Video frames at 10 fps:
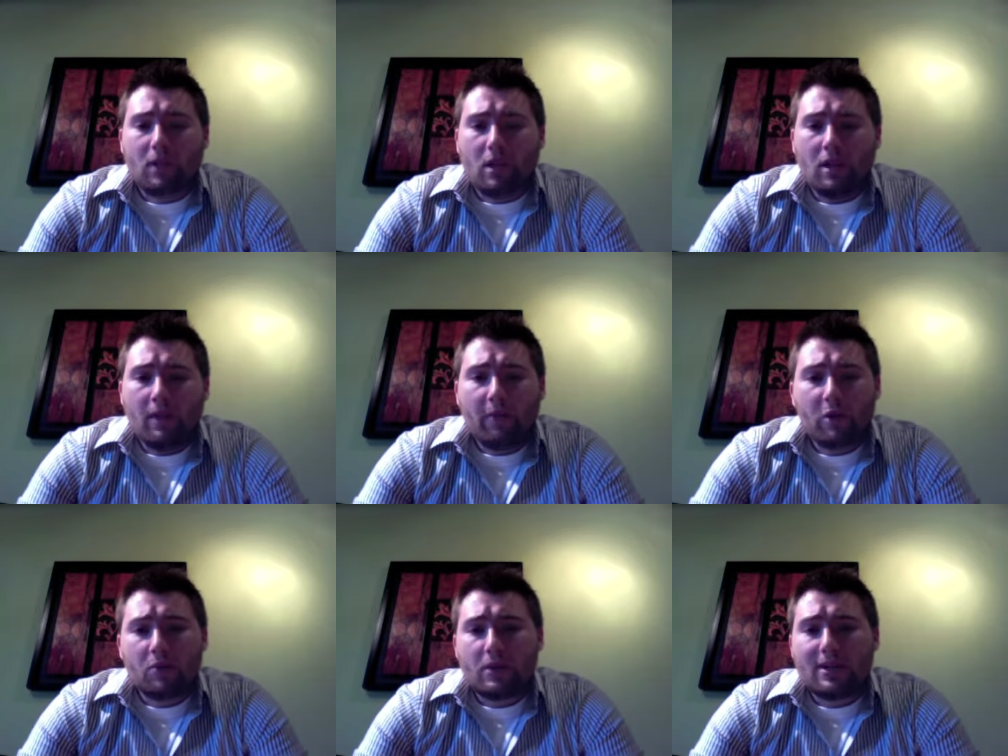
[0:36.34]
the
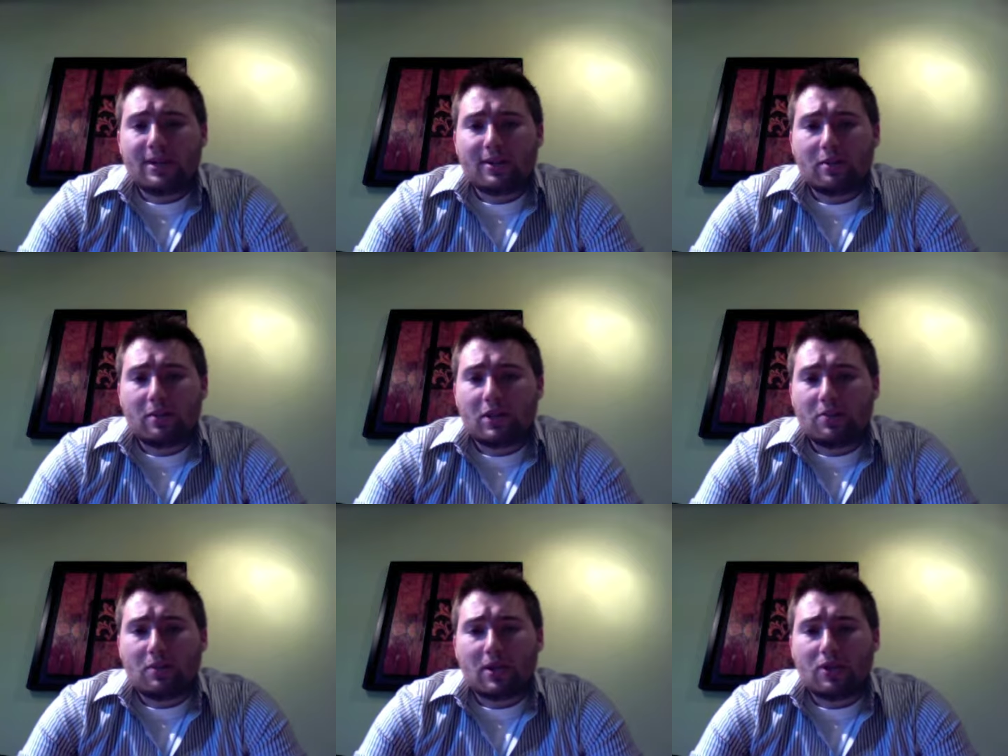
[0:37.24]
first reason is going to be just
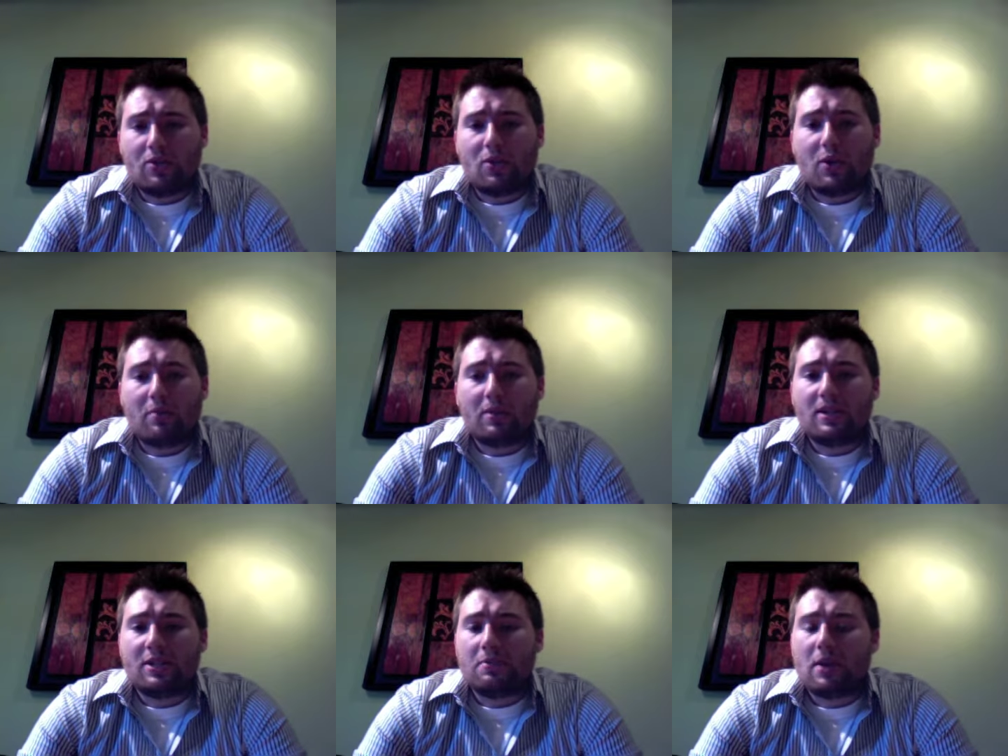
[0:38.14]
because you know your
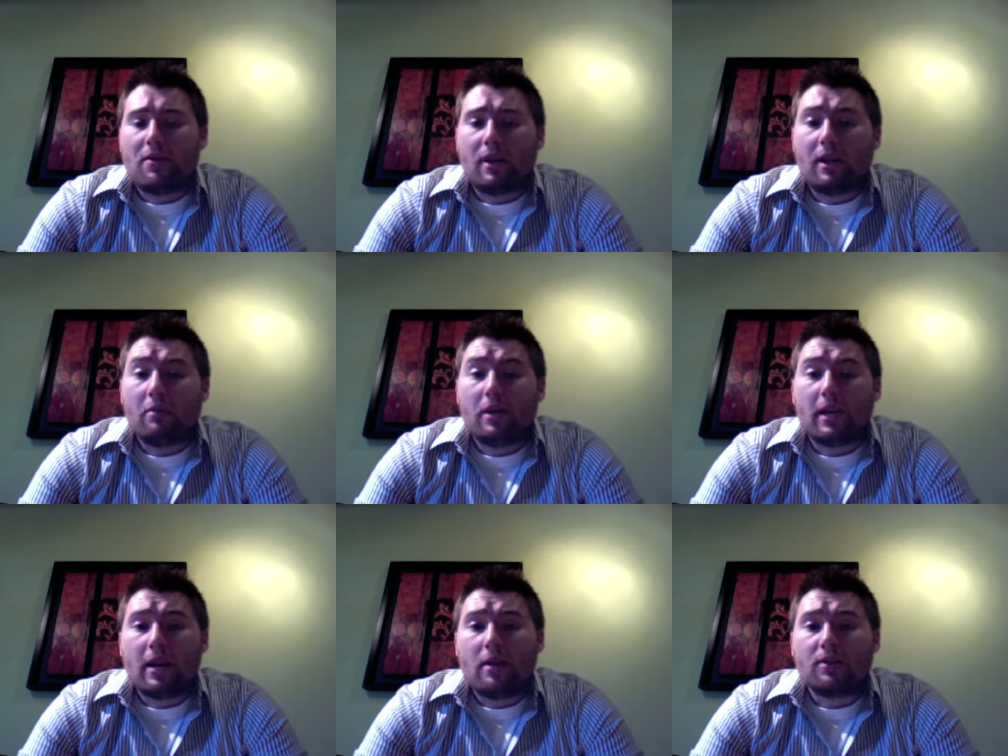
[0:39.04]
business better than anybody
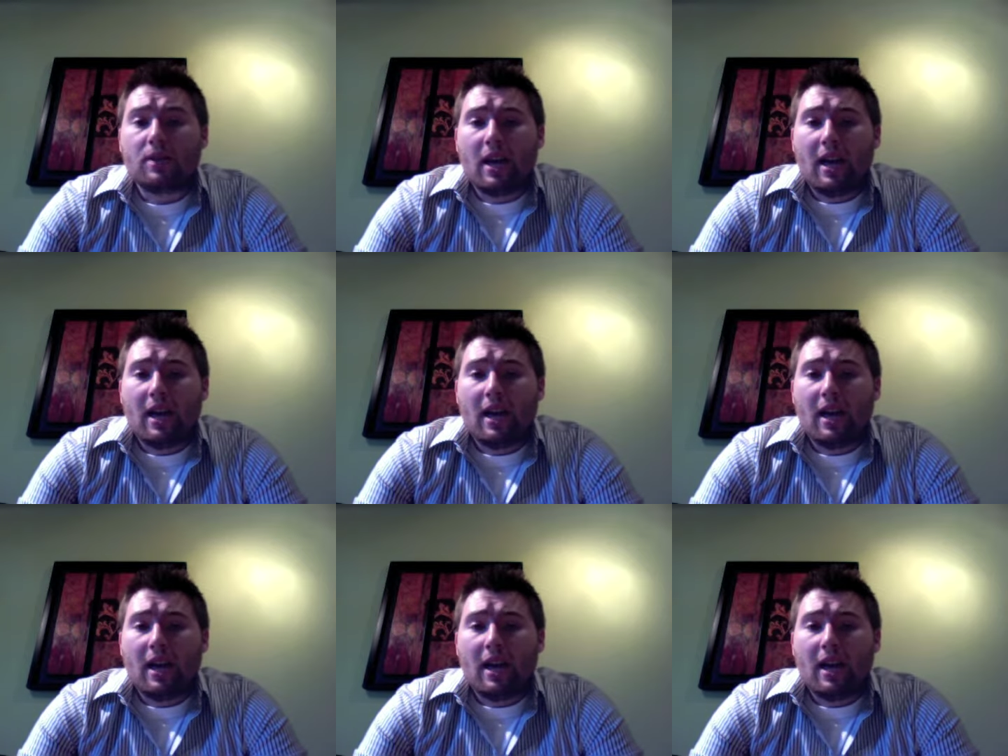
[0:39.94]
else.